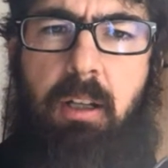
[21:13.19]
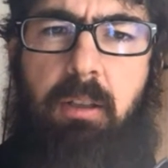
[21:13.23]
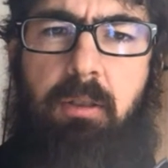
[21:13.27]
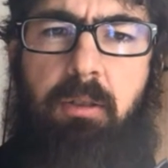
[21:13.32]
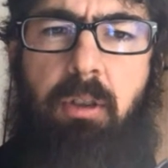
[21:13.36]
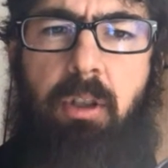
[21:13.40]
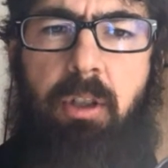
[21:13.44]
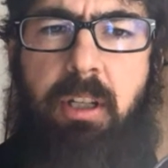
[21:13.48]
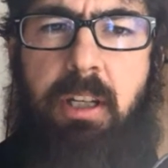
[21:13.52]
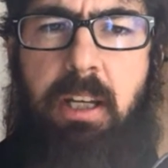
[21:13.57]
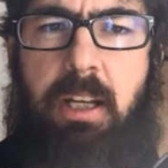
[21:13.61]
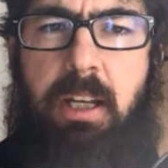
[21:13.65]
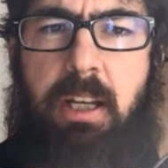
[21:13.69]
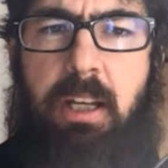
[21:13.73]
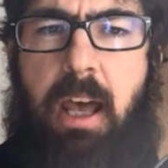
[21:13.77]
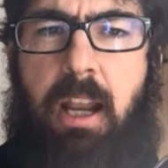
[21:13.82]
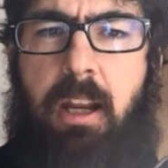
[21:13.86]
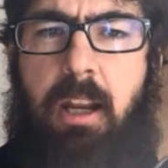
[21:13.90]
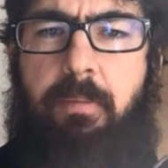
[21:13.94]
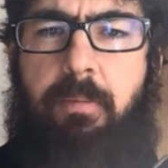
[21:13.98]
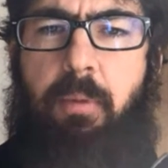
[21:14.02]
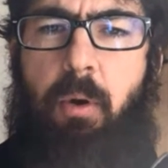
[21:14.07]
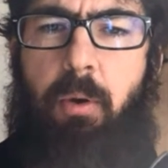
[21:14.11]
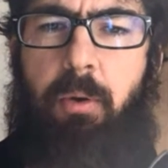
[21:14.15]
looking
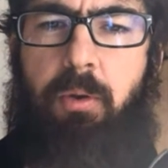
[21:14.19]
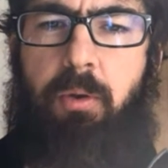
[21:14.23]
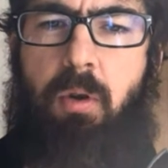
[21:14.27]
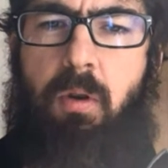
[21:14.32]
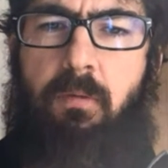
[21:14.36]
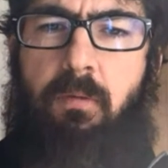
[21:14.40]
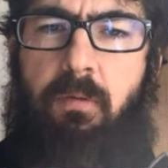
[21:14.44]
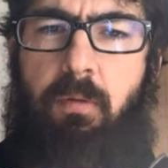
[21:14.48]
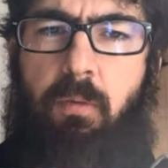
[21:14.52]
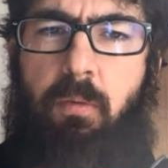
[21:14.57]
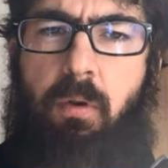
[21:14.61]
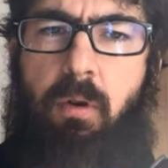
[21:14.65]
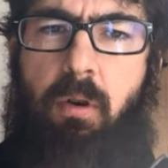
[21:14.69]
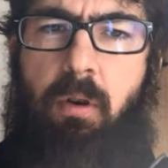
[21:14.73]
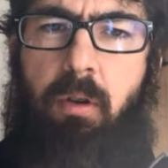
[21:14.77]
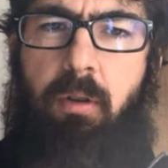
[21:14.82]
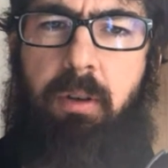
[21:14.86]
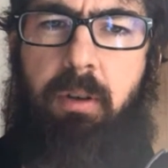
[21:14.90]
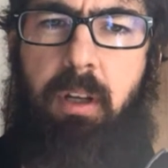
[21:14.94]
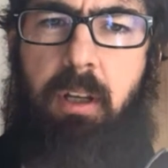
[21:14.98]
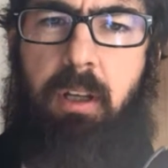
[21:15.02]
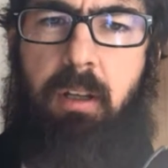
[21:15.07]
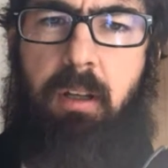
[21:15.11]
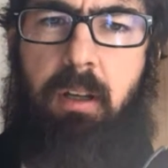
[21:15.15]
at a post-COVID
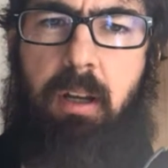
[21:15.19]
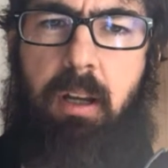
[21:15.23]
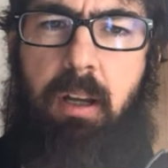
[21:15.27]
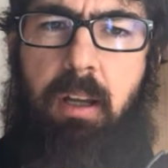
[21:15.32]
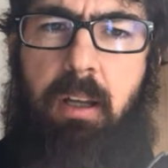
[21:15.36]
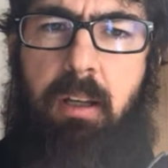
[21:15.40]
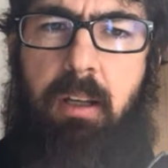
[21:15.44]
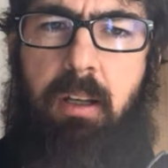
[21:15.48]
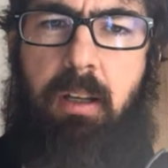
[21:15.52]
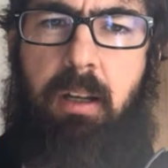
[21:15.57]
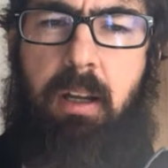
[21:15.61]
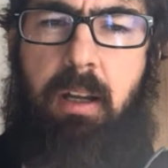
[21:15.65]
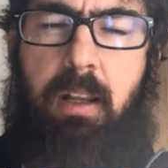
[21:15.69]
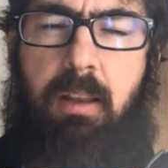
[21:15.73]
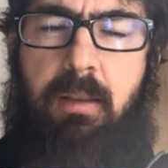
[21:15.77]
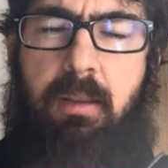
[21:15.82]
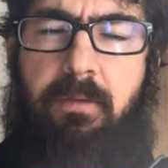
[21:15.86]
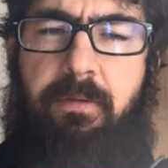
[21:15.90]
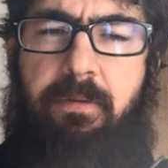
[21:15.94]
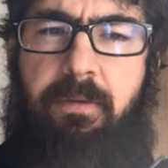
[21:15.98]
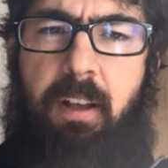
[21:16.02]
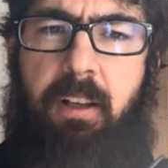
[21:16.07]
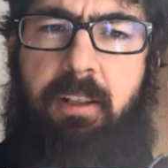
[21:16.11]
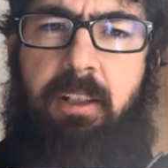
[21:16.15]
world and
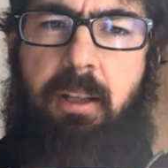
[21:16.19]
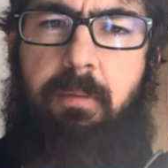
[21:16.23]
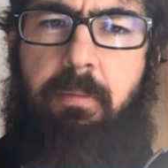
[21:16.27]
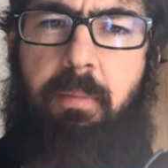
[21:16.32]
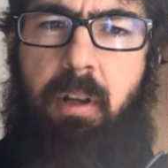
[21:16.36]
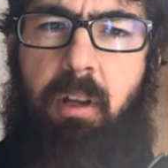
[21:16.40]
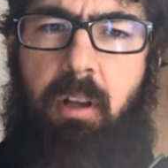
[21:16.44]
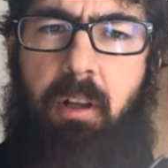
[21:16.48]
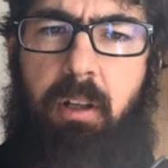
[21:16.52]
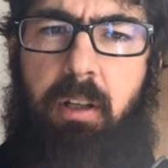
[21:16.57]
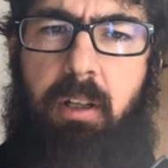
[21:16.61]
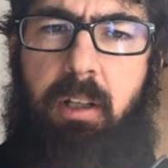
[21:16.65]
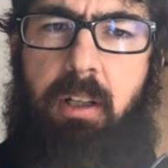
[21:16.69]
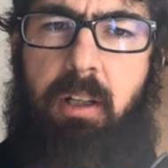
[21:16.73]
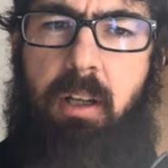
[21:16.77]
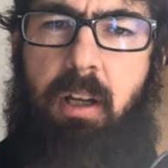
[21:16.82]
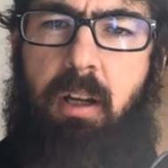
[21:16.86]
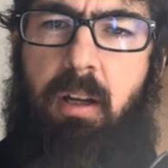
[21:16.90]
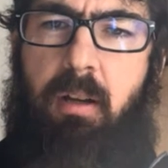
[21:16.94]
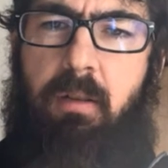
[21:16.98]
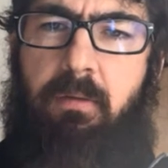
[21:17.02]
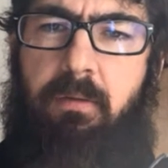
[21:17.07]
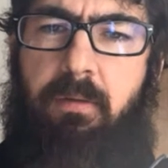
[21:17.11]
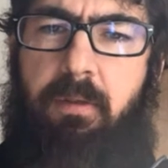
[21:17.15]
the flexibility
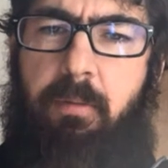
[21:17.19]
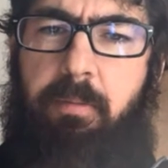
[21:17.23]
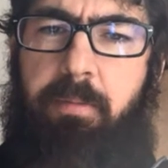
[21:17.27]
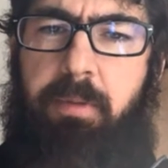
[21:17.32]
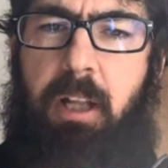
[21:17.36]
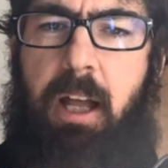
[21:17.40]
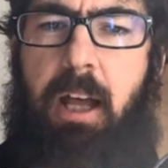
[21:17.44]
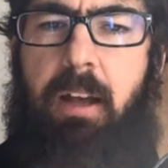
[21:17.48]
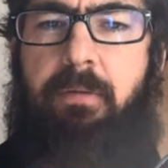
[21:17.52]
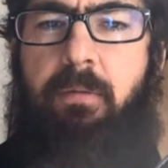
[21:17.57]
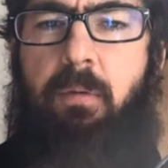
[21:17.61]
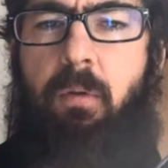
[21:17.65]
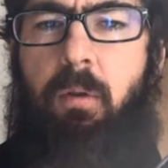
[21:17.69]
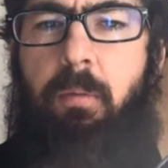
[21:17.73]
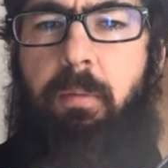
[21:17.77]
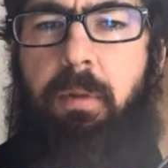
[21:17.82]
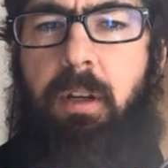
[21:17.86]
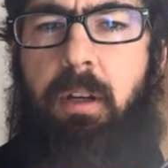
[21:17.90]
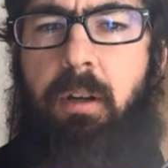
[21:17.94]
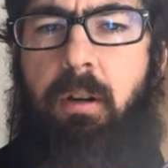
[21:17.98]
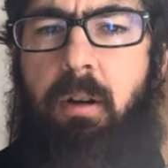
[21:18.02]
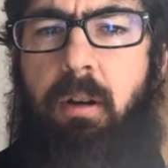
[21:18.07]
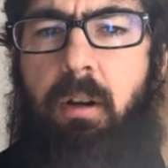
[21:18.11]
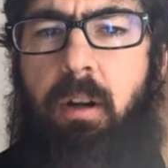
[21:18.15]
of the platform
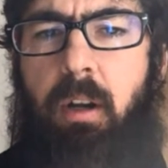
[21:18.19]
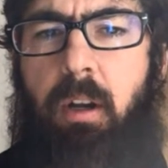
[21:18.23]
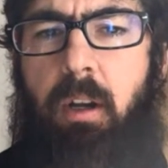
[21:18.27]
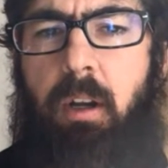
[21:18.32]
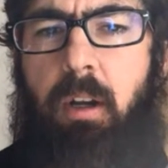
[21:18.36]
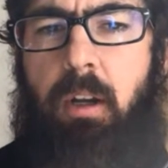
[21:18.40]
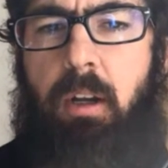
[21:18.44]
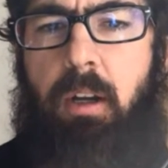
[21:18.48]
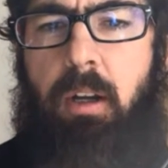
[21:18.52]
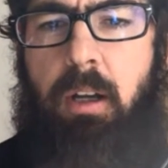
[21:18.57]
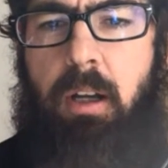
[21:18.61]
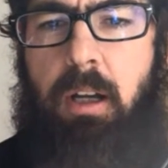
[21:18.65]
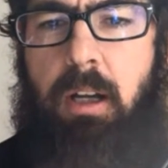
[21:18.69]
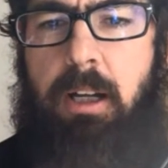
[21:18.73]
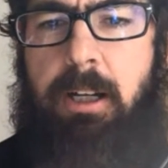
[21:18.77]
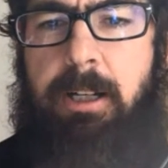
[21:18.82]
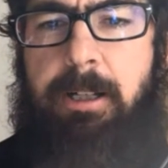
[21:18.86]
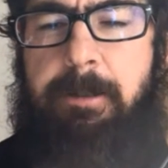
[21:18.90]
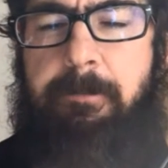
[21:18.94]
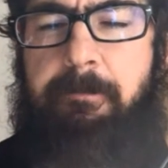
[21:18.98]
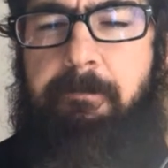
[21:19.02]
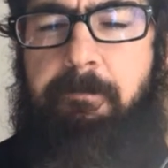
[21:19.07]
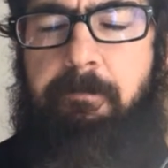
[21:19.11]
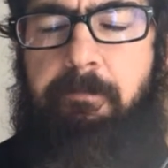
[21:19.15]
here,
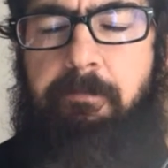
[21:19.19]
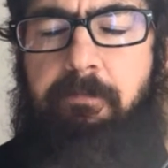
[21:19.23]
of